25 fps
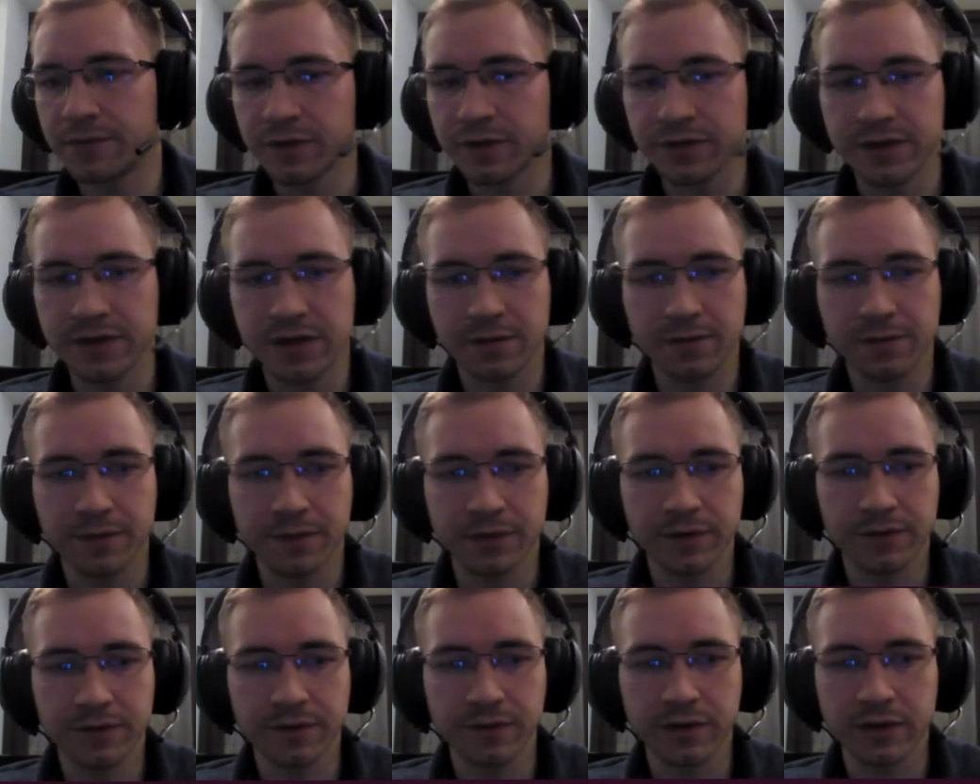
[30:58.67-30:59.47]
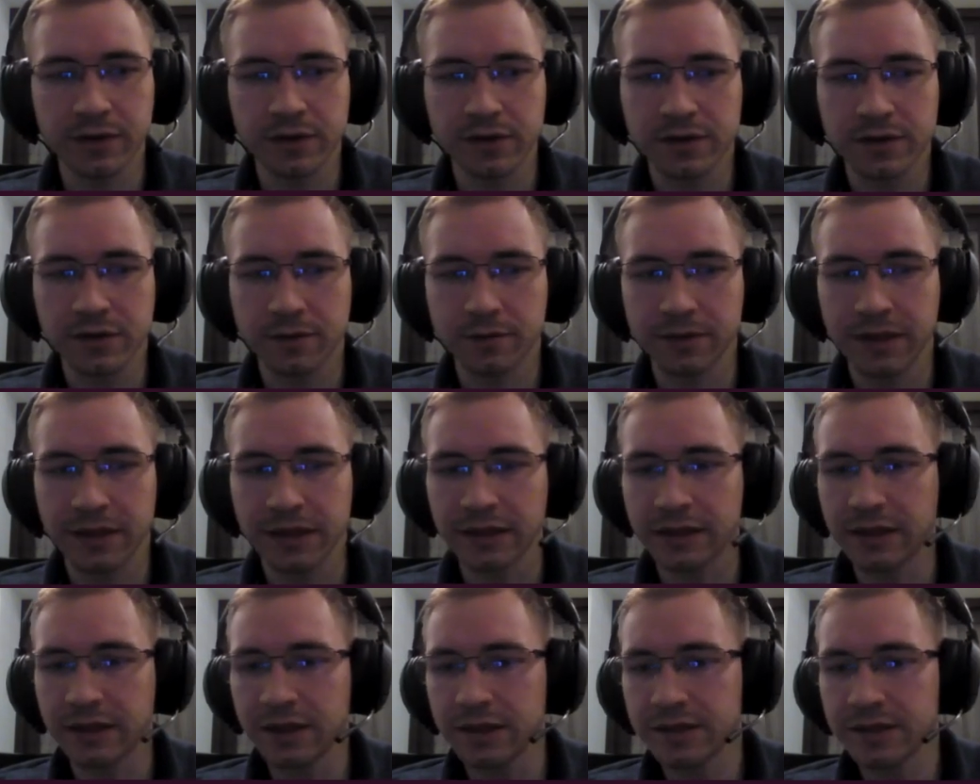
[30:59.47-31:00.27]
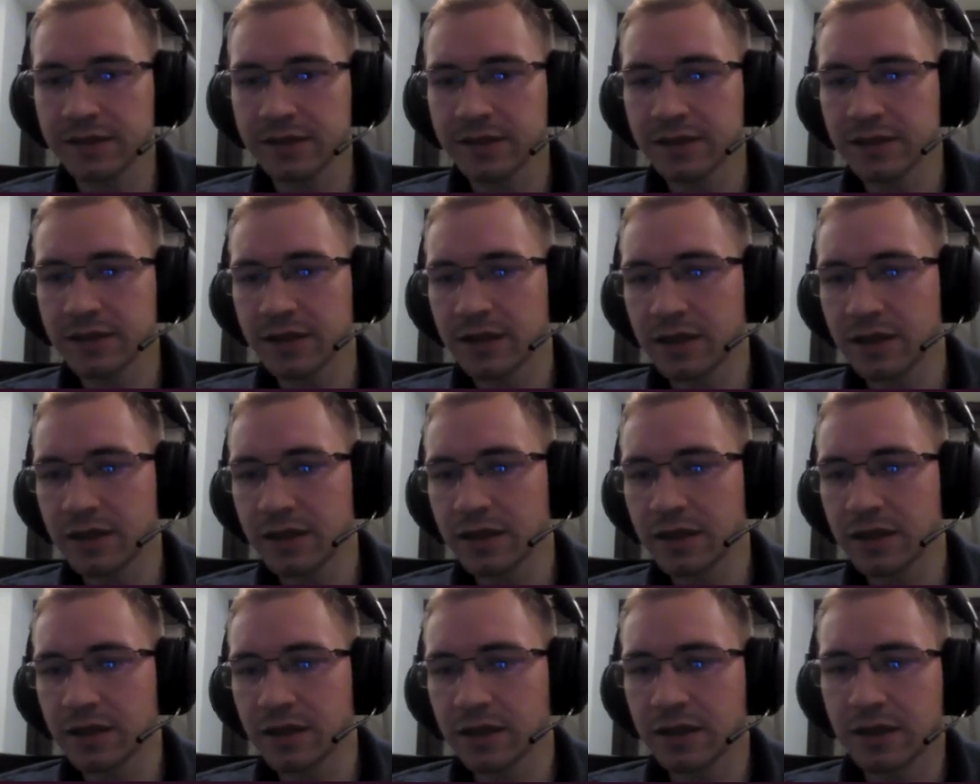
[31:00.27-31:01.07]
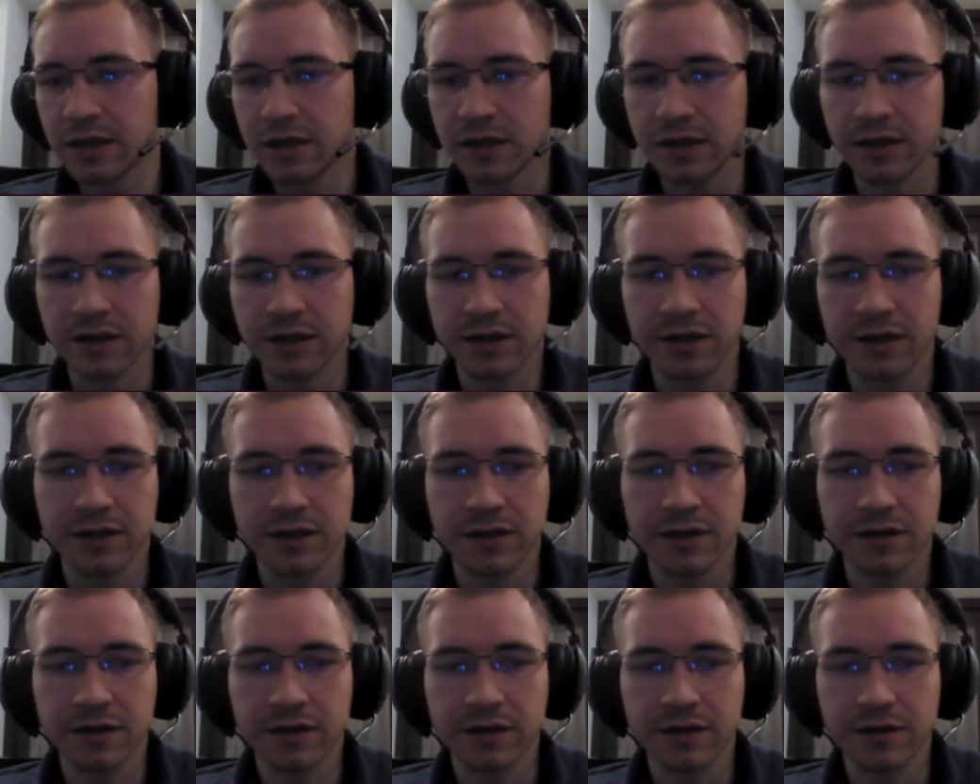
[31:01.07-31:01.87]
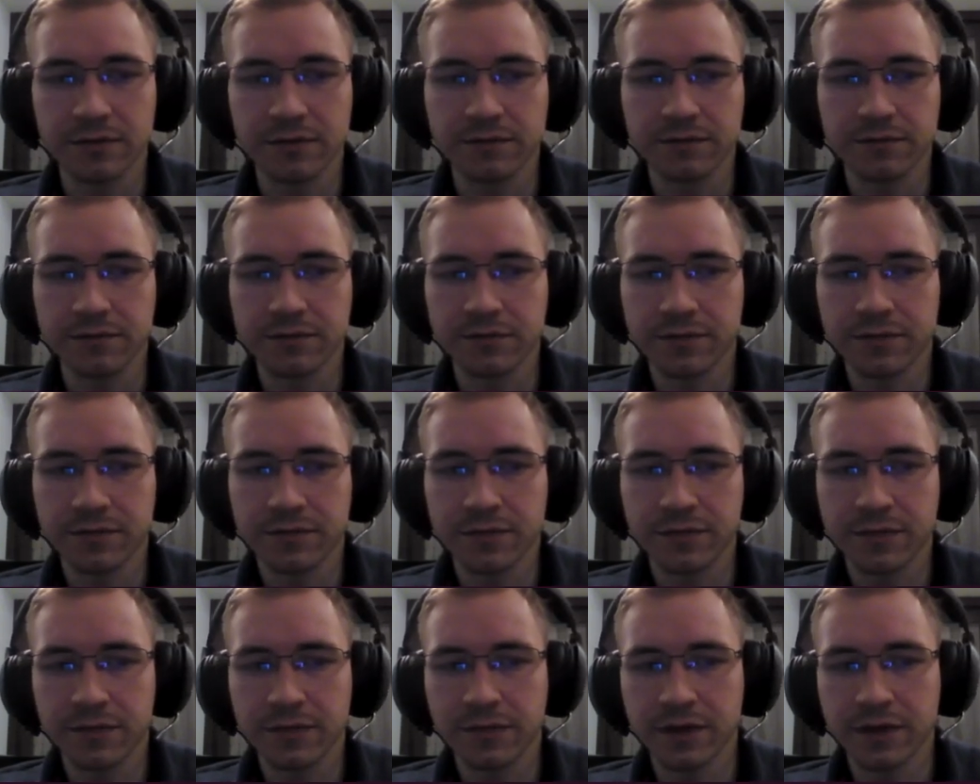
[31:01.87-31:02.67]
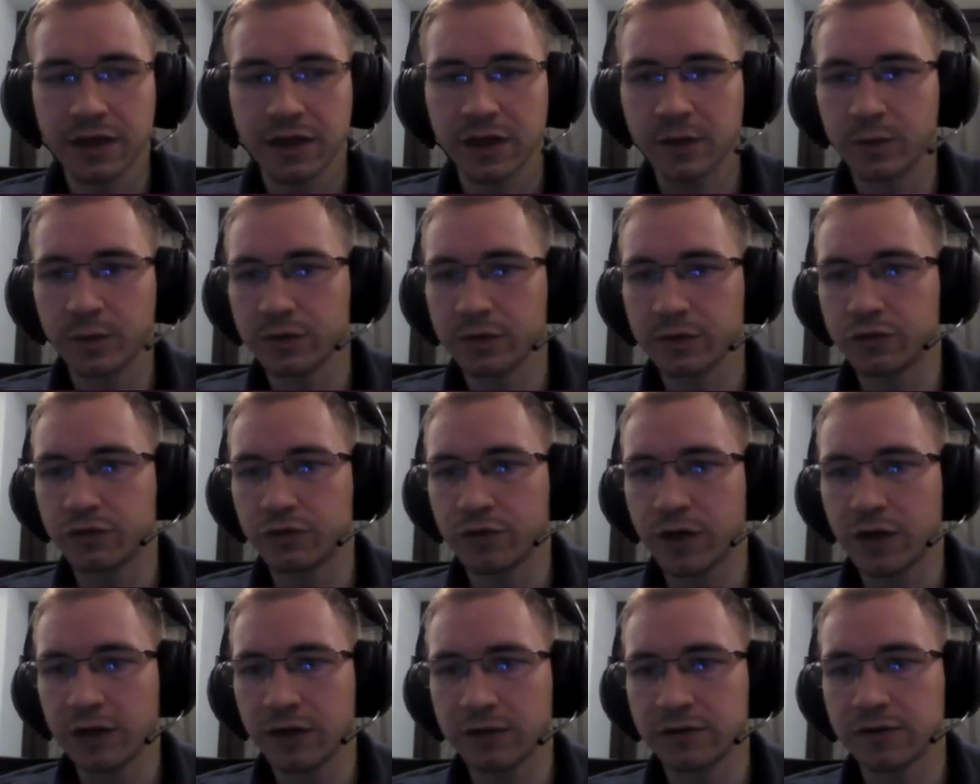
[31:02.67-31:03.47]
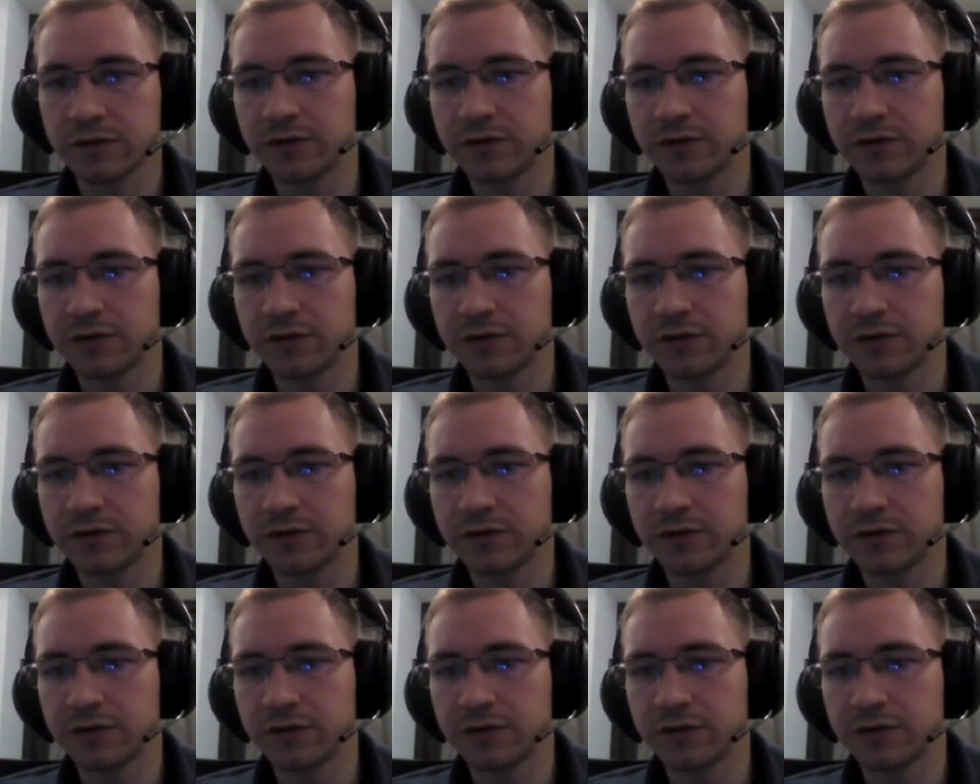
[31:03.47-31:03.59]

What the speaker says: For example, if I'm gonna stop like this, it will try to